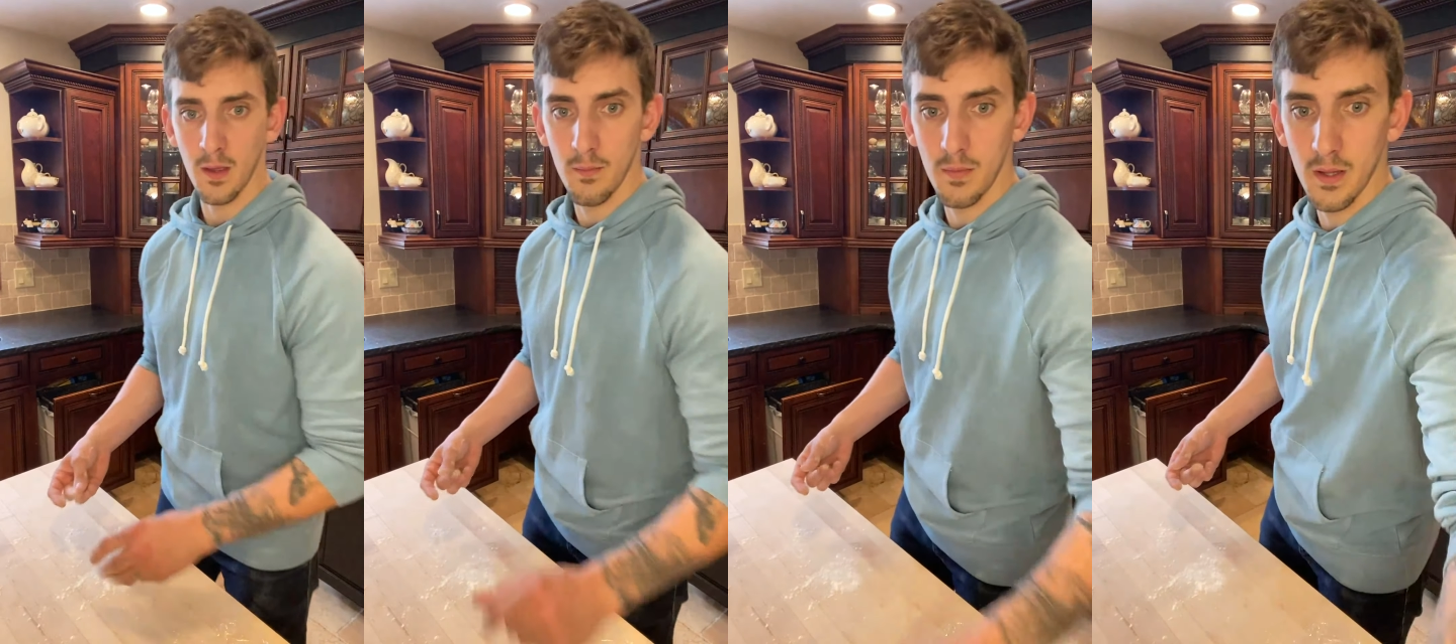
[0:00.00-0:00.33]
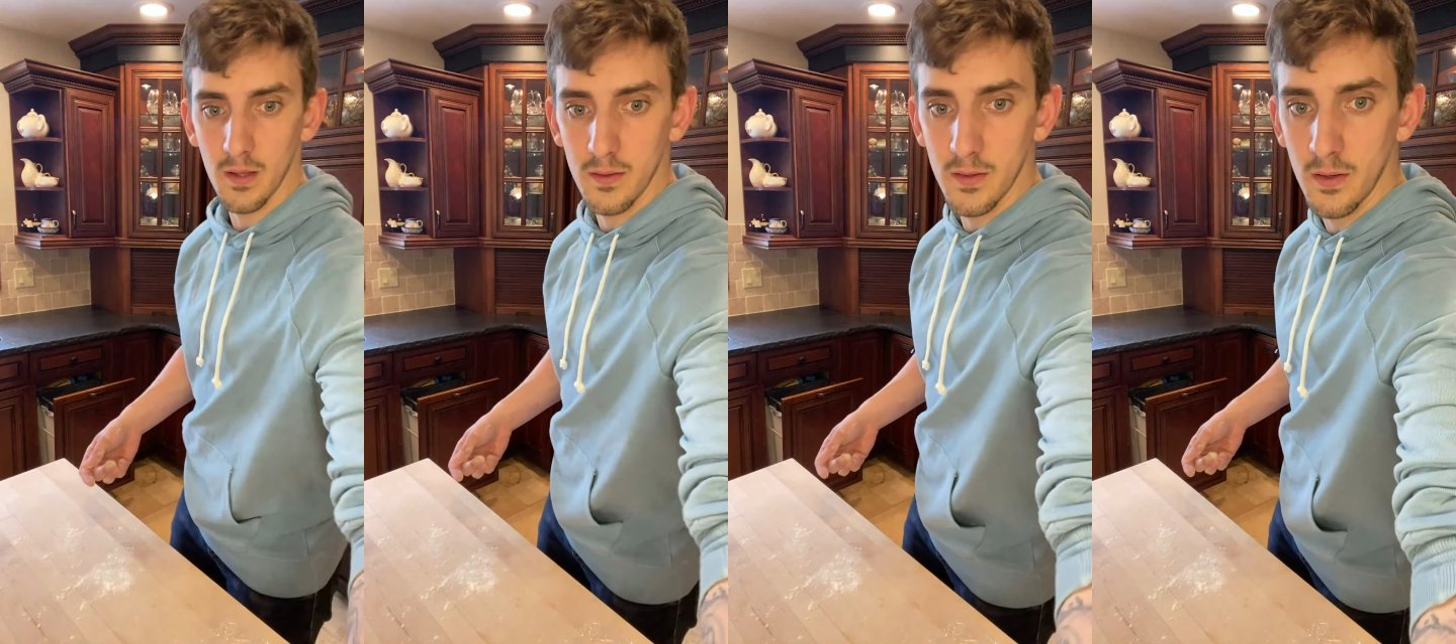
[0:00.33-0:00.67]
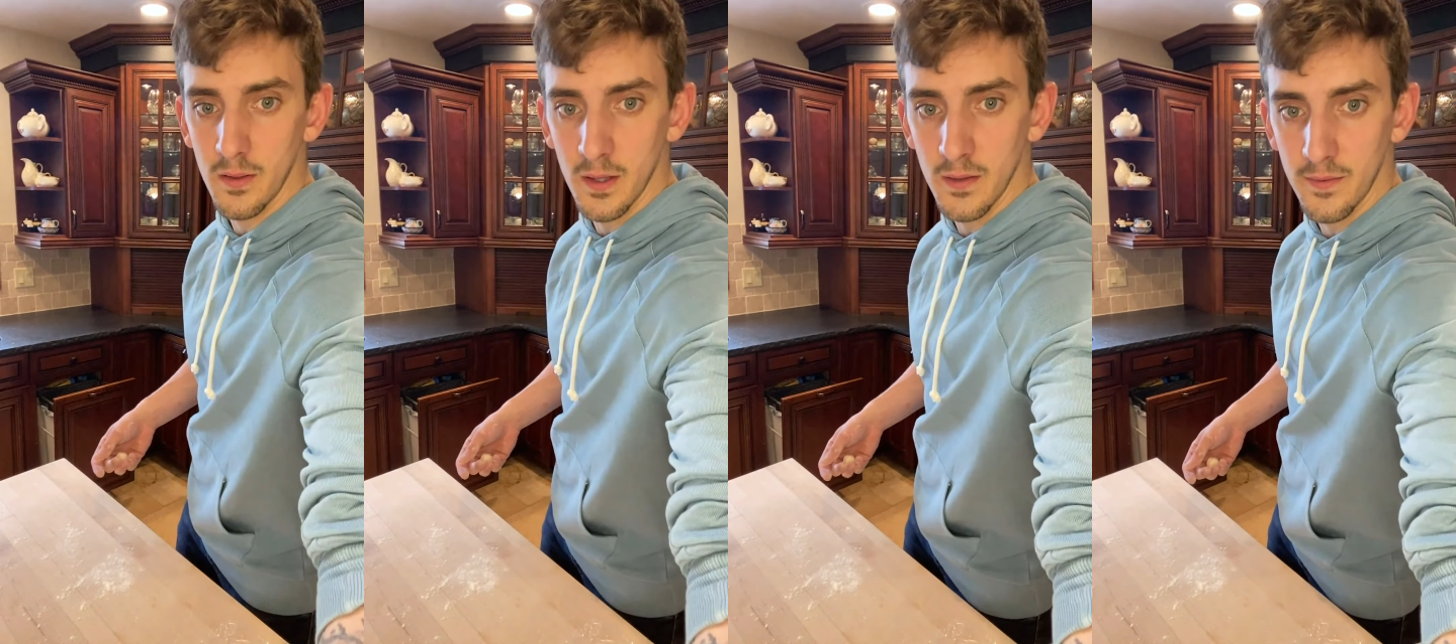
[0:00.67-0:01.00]
I'm gonna
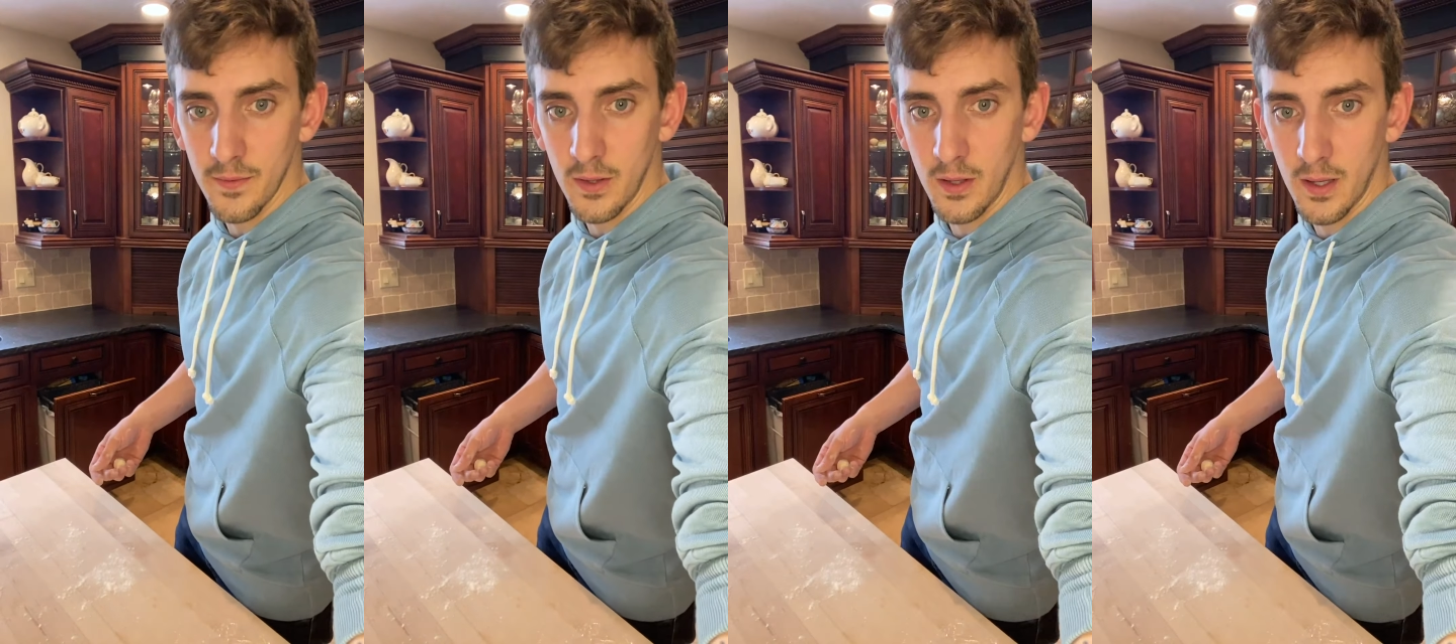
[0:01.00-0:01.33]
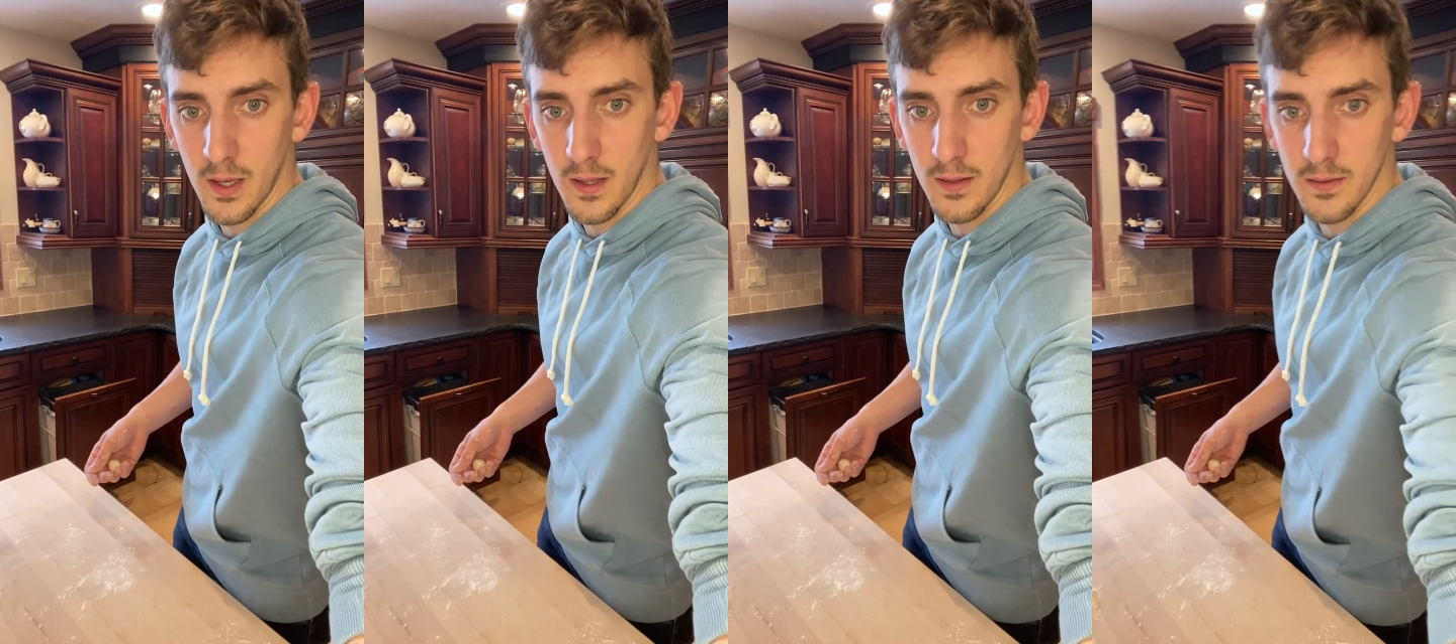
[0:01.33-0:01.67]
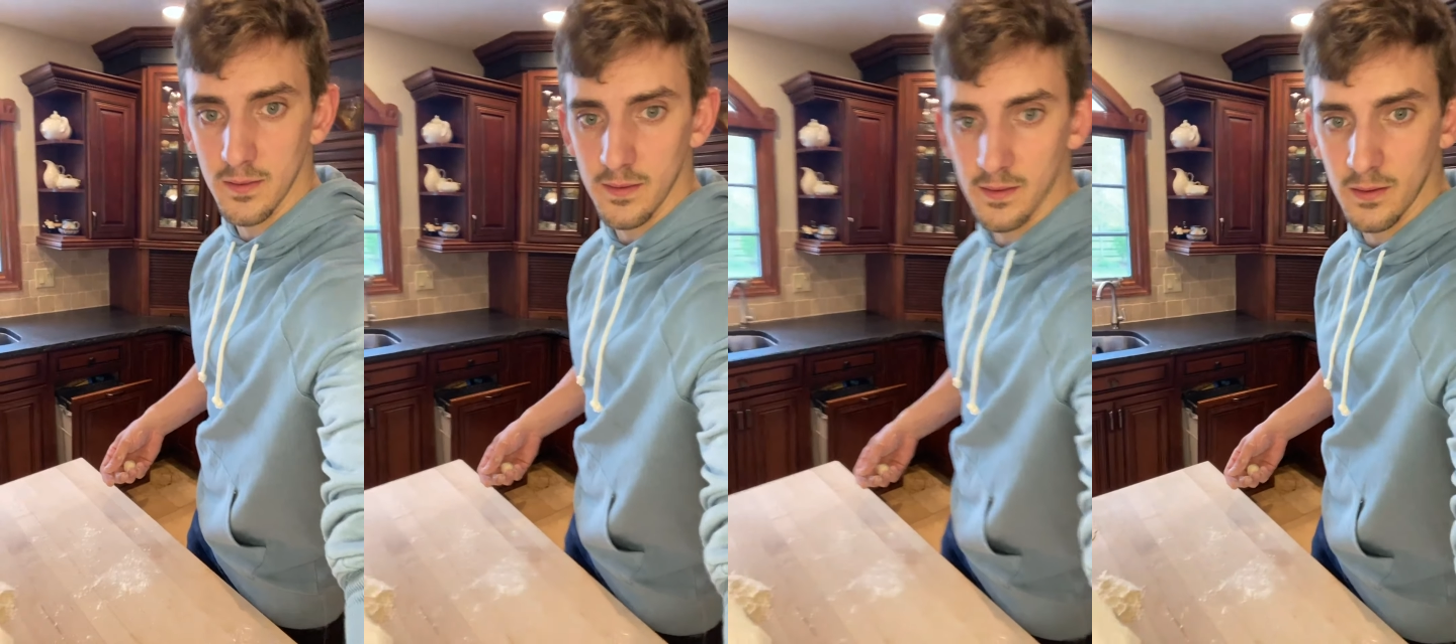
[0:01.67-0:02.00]
turn this for you guys
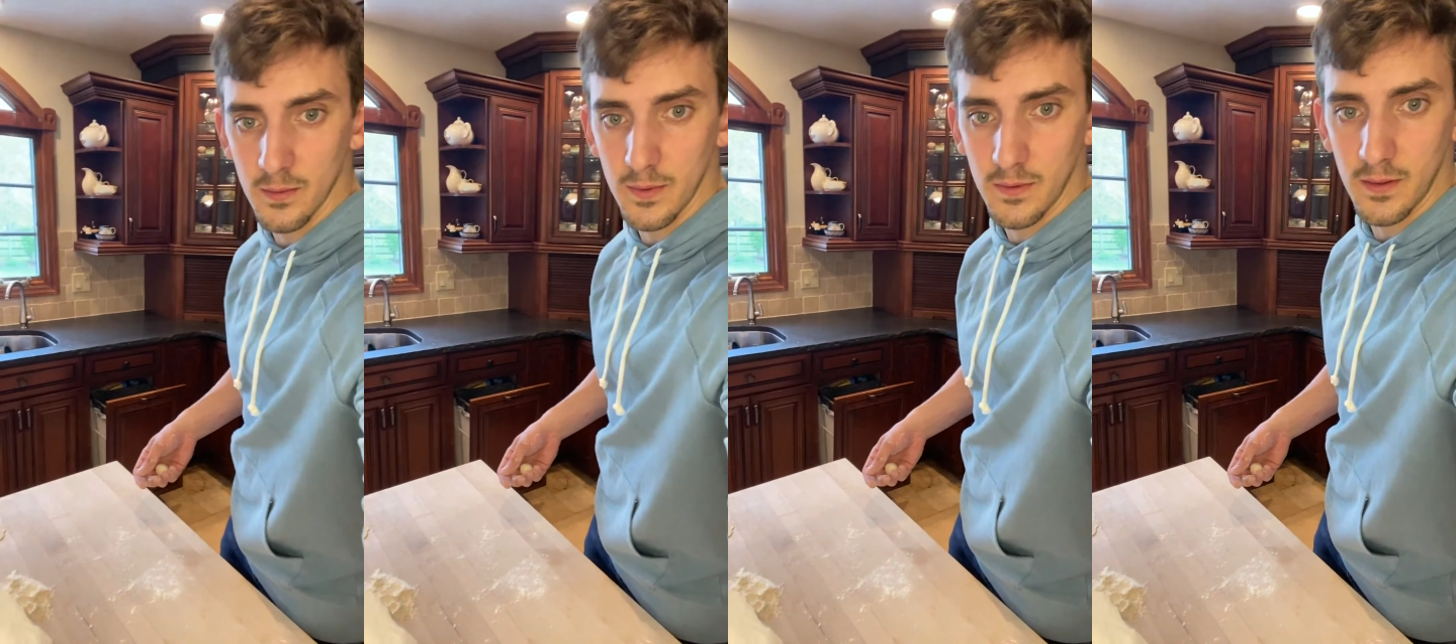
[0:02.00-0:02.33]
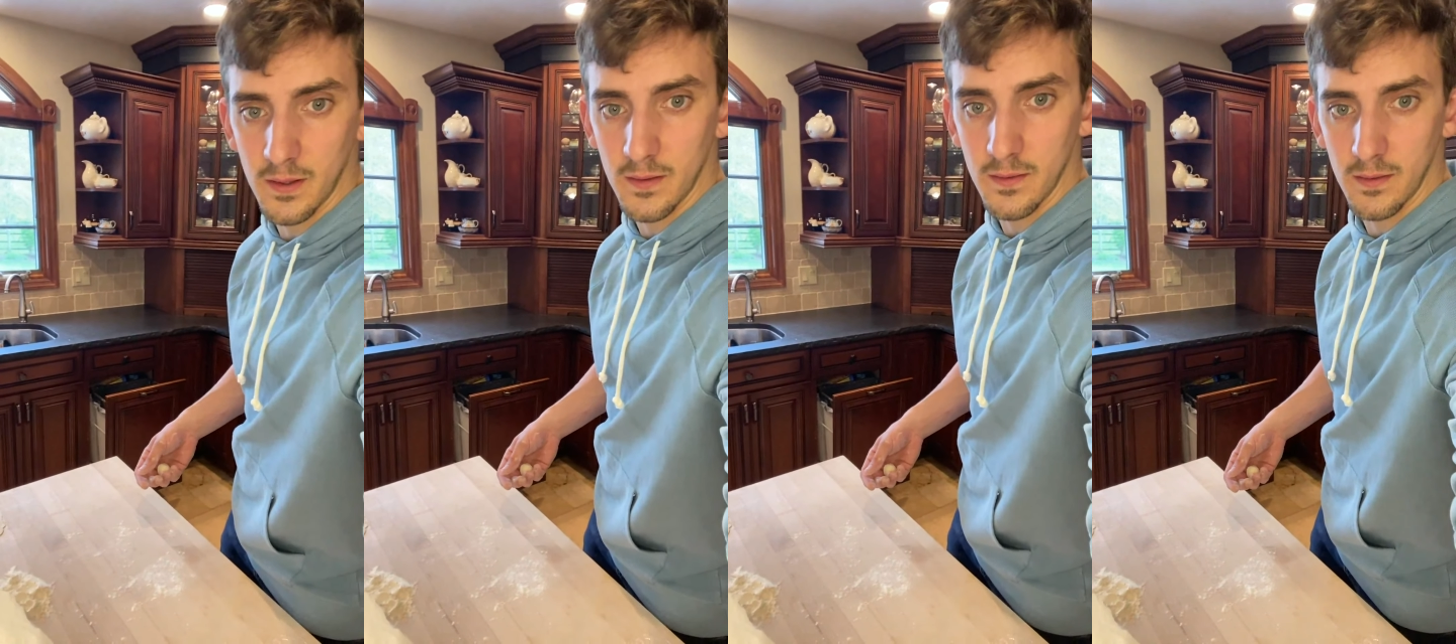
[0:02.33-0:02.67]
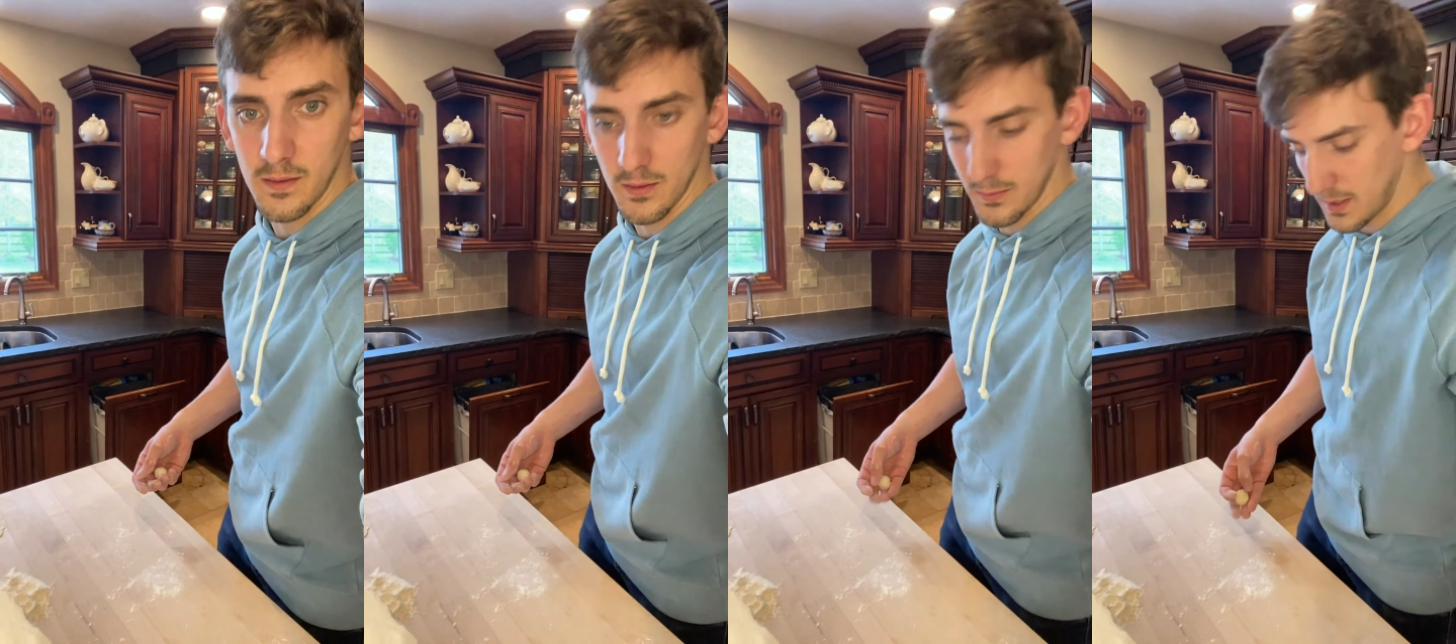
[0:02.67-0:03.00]
just a little bit so you can see
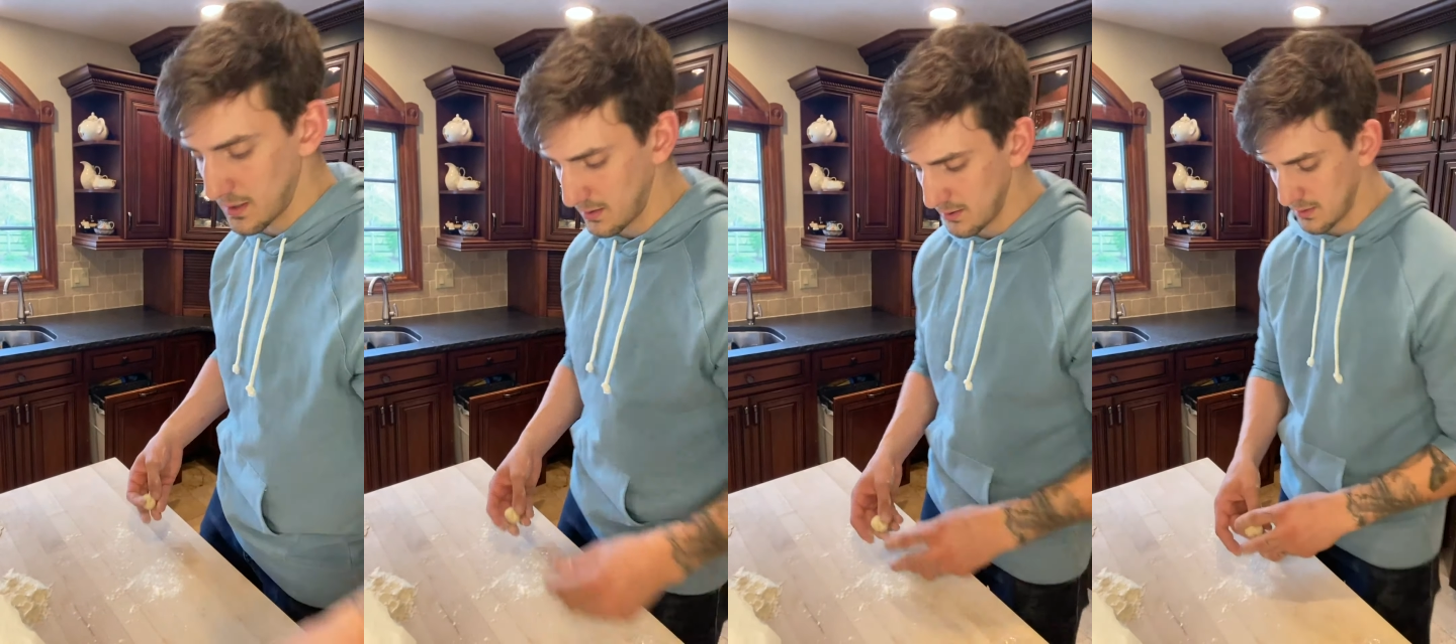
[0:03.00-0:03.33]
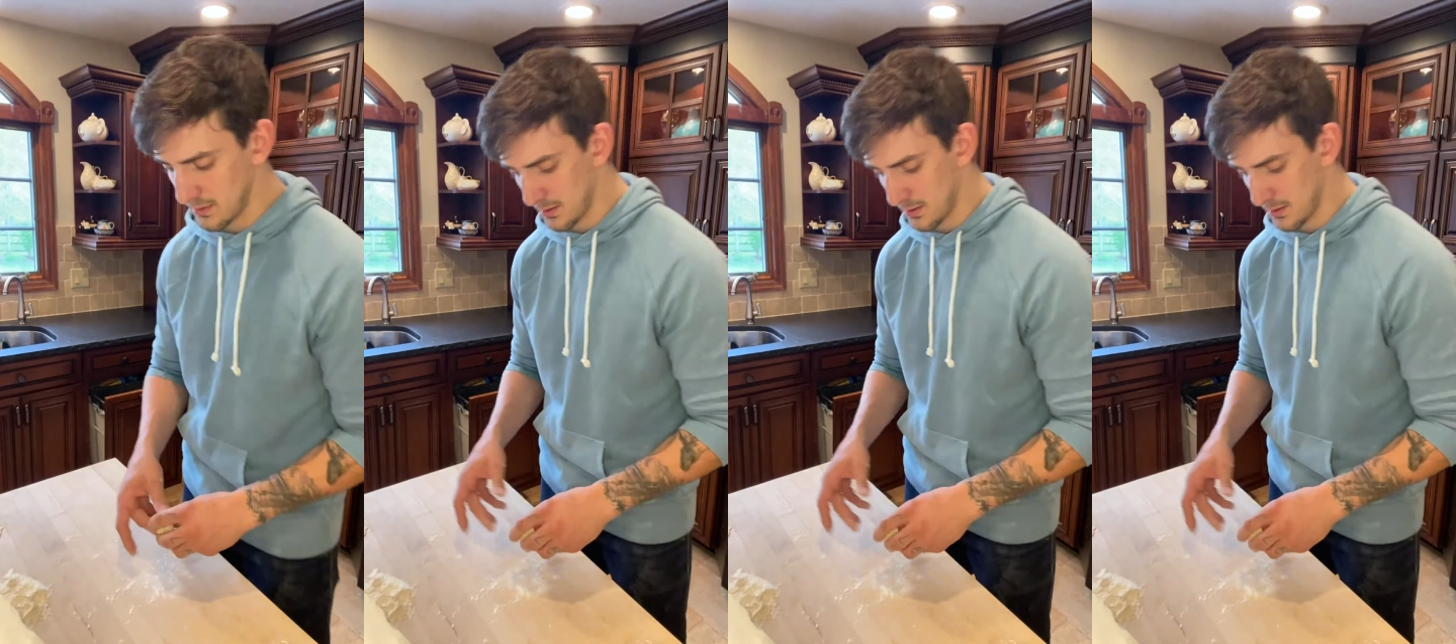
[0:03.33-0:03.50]
a little better.